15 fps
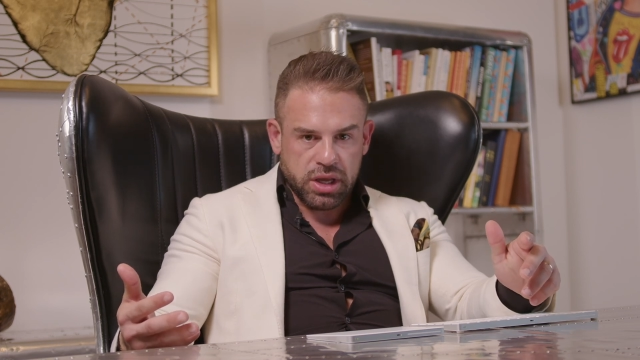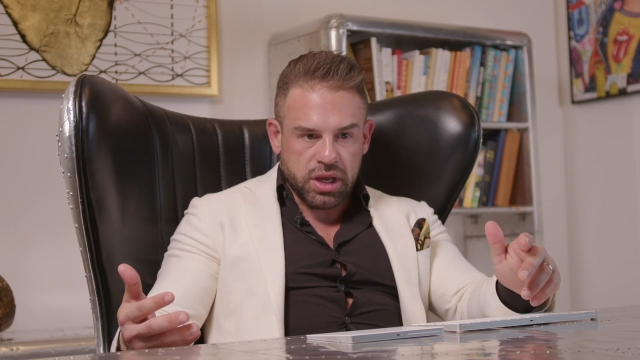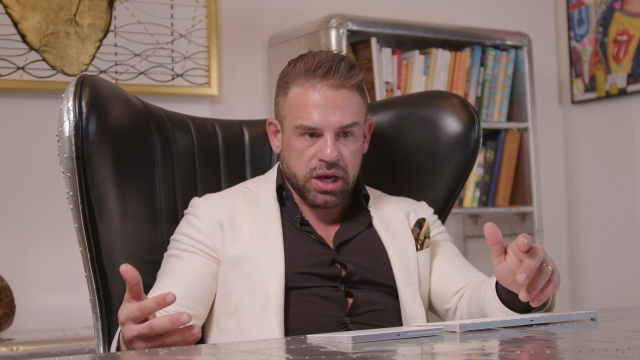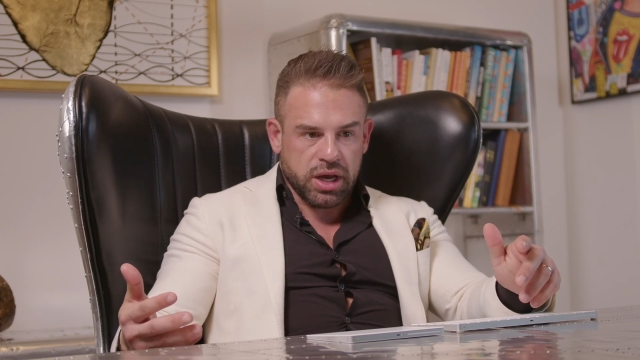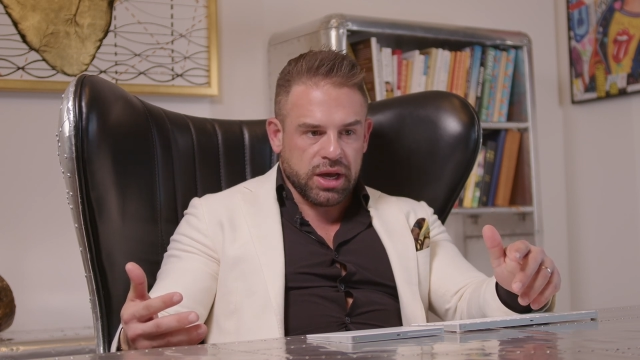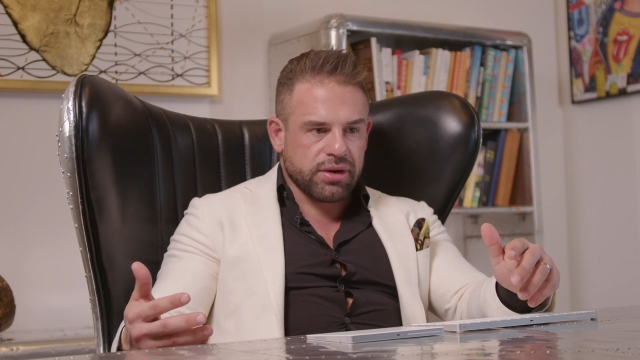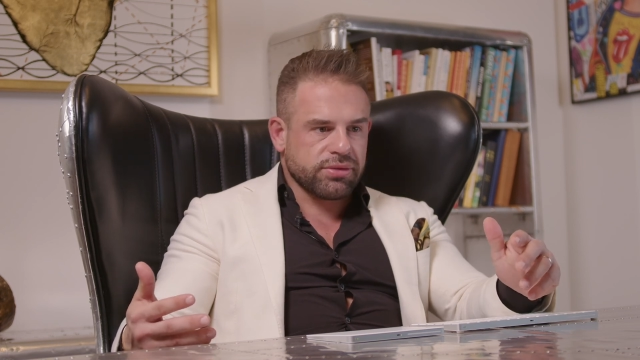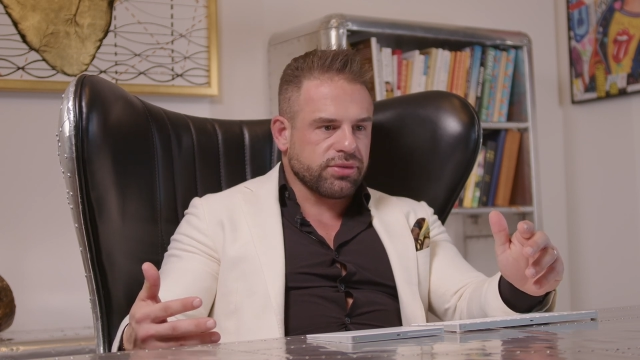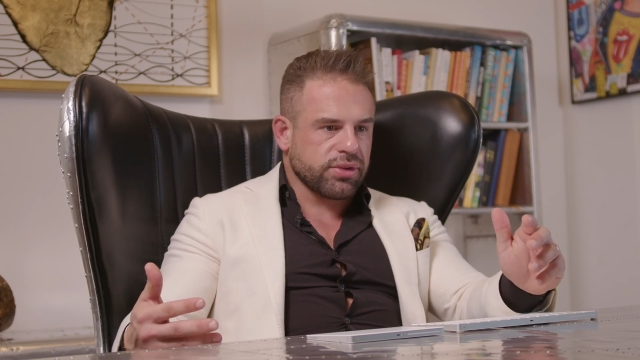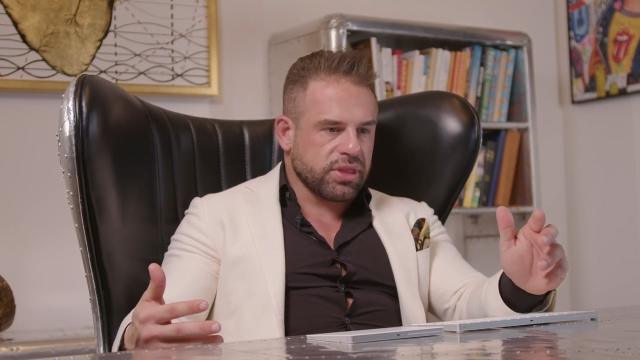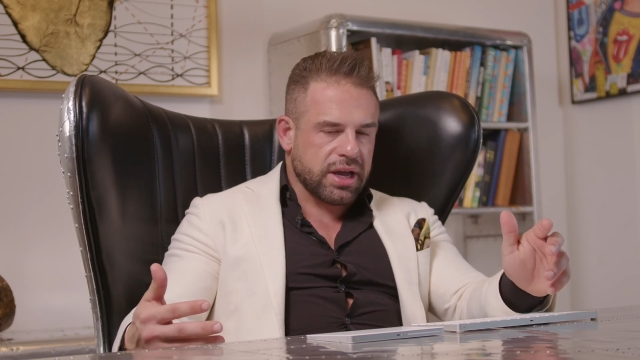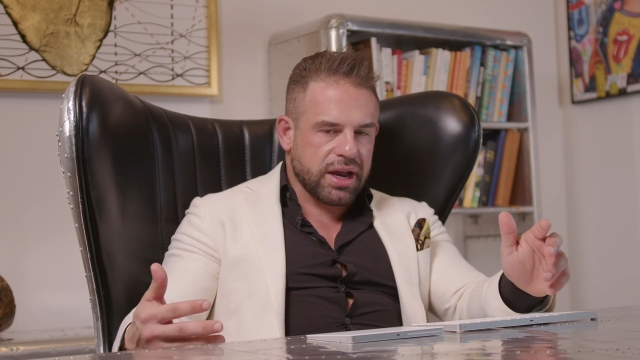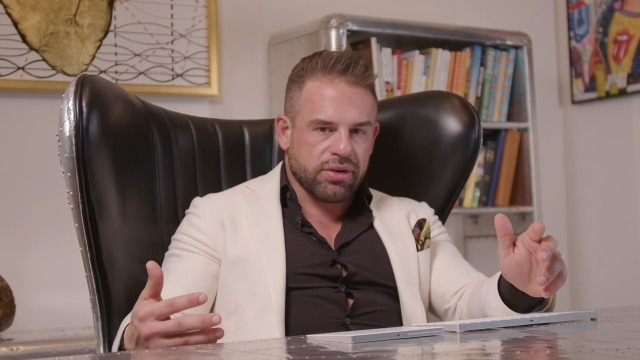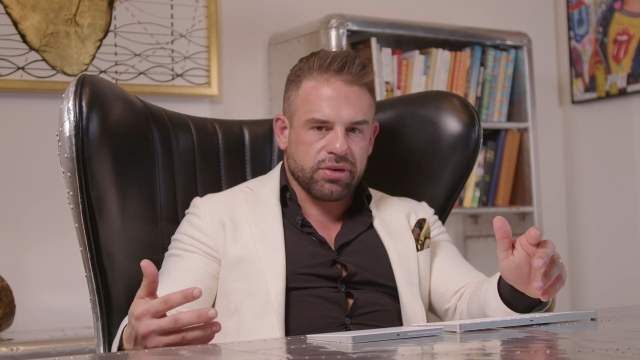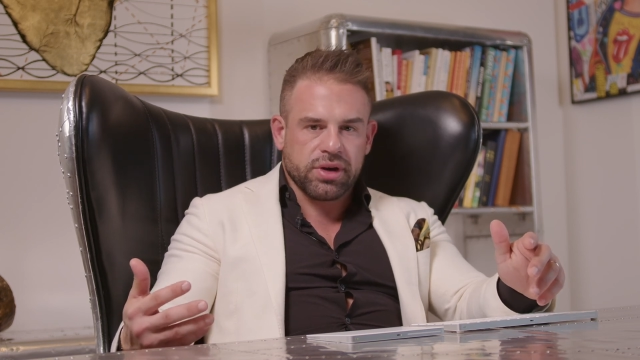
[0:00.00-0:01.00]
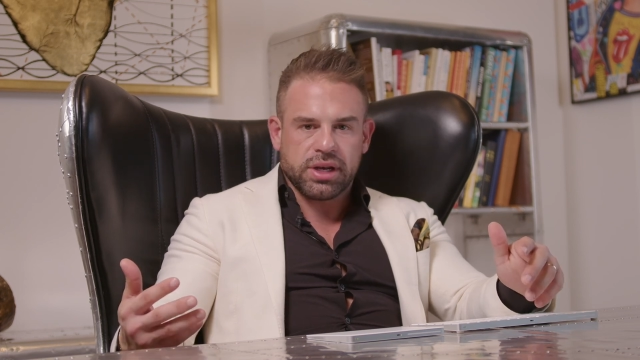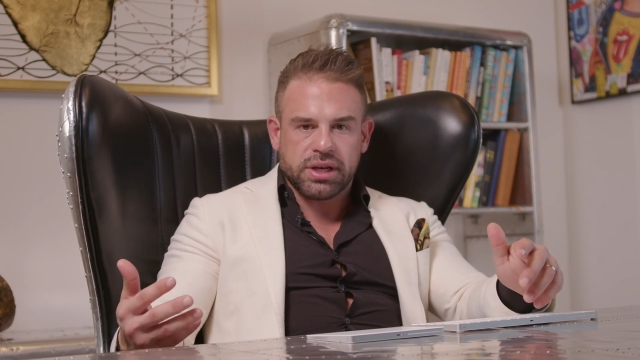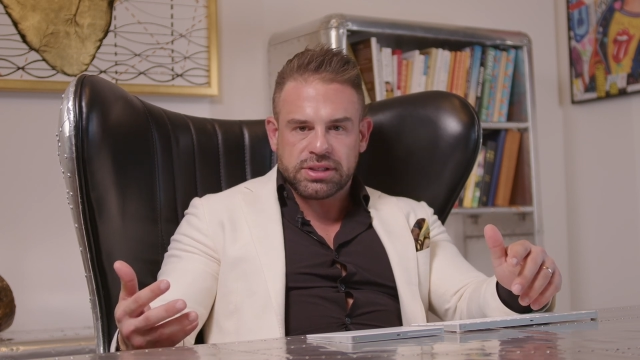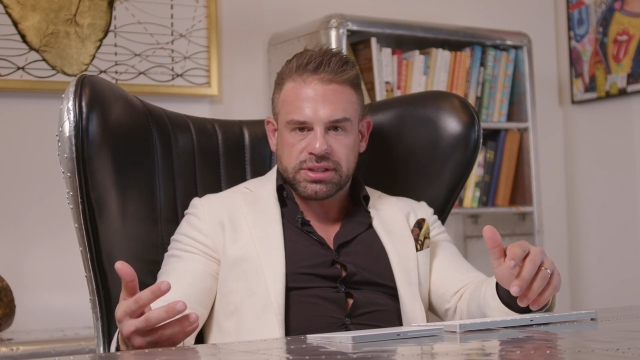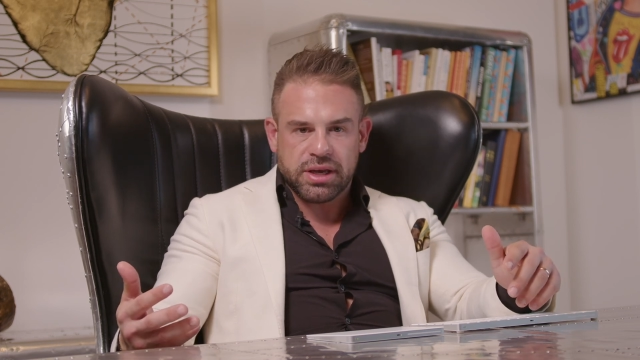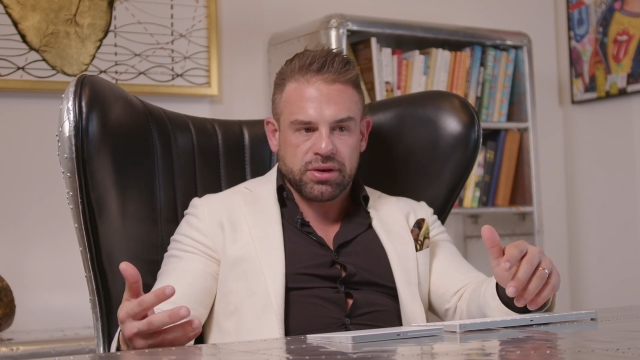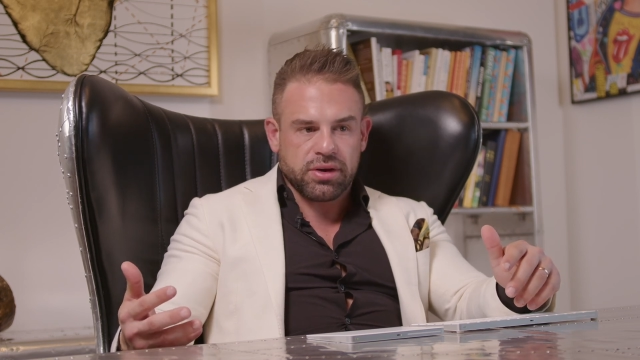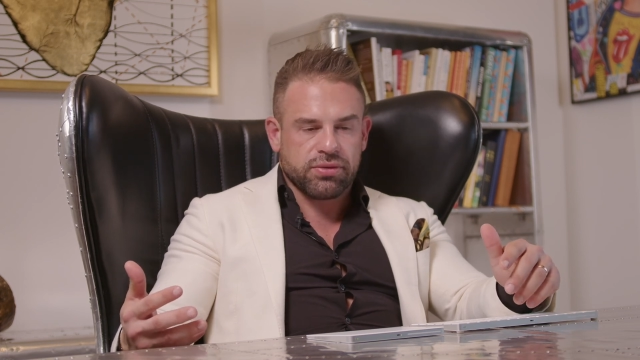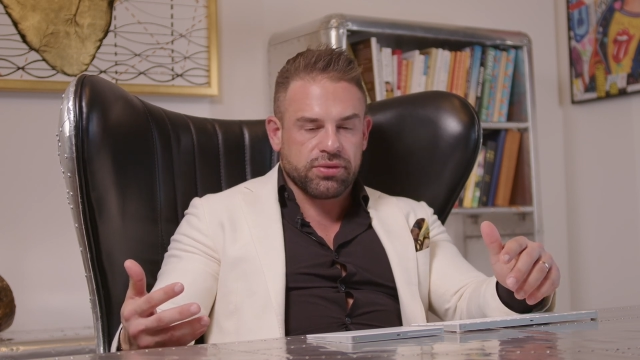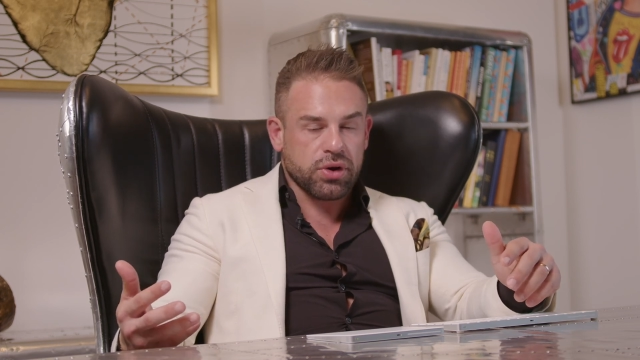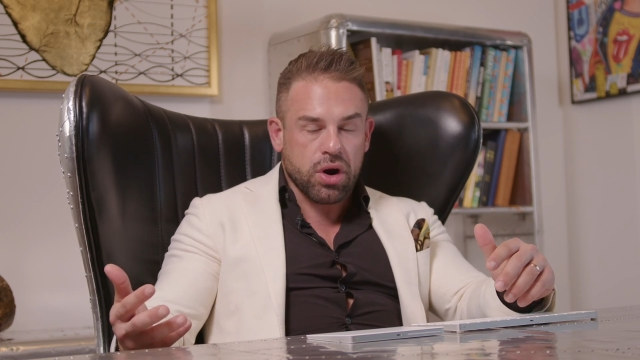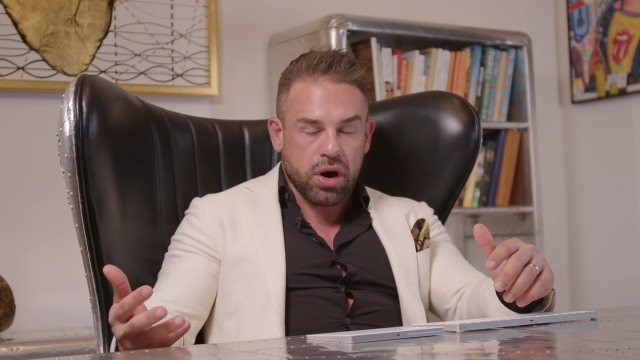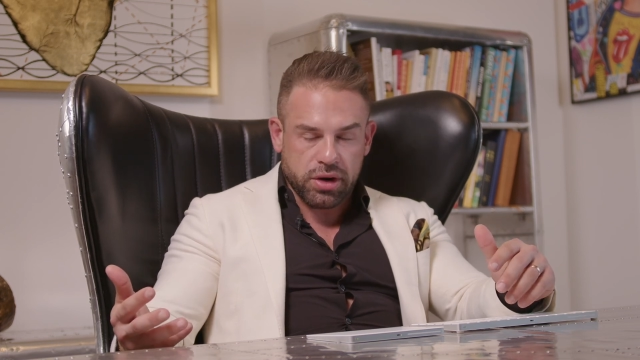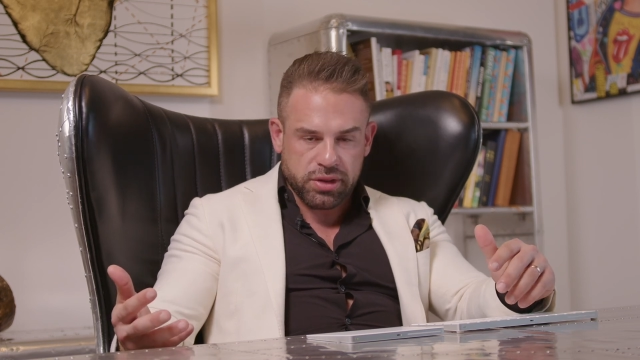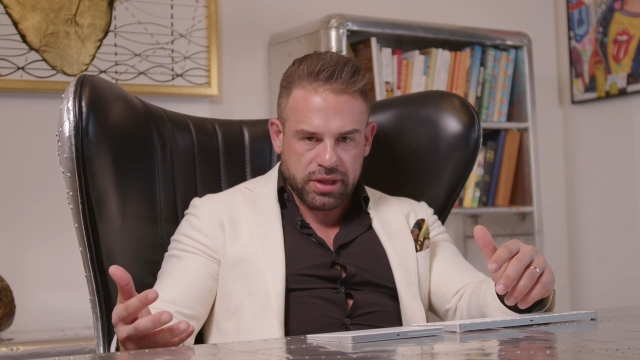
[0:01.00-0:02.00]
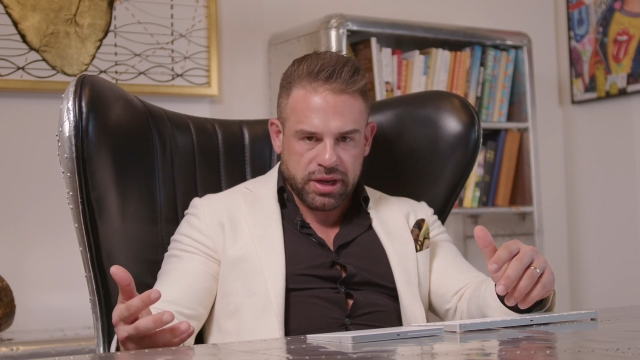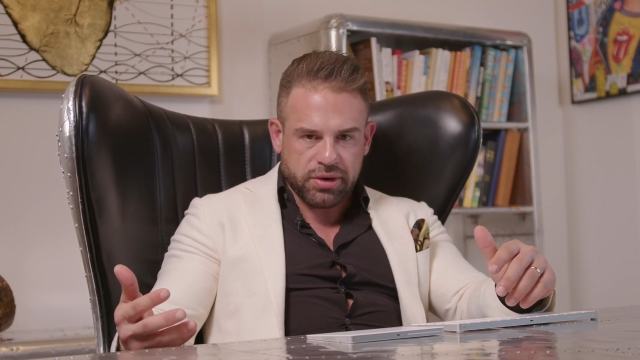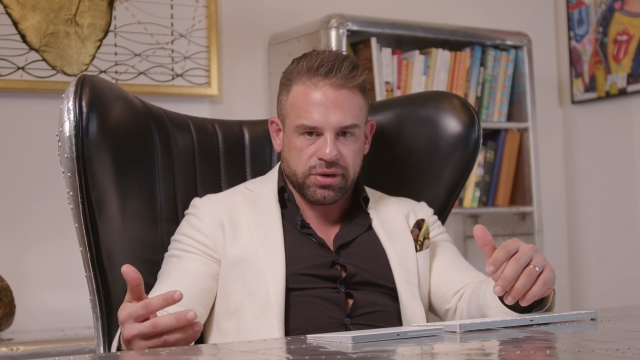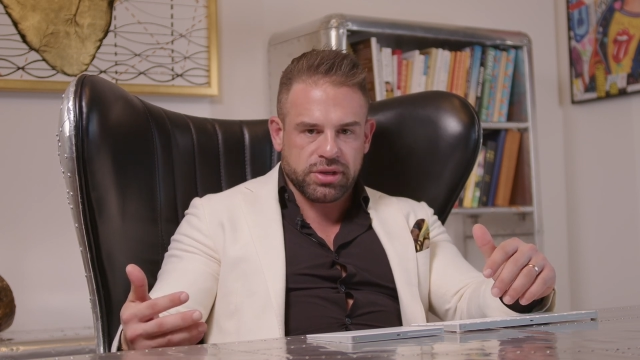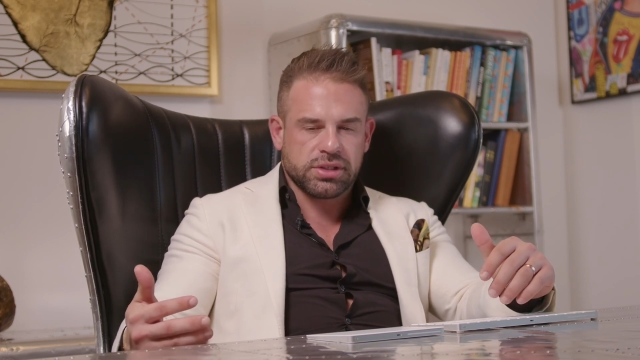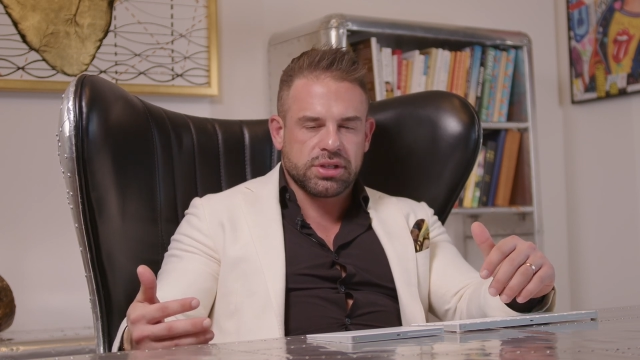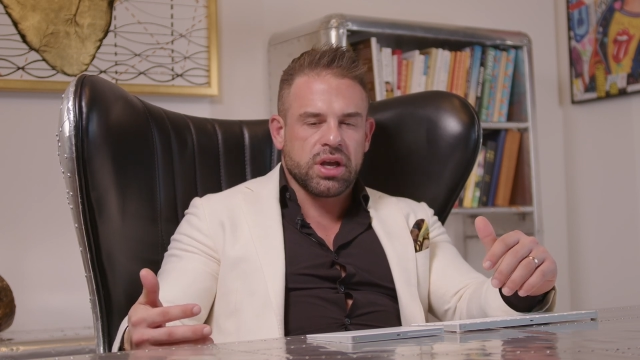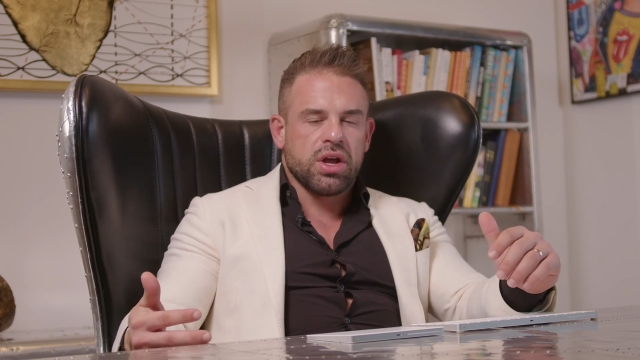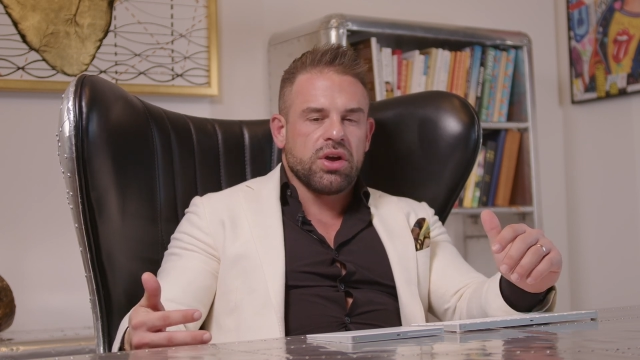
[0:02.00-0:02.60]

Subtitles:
for thyroid, etc., for our thyroids,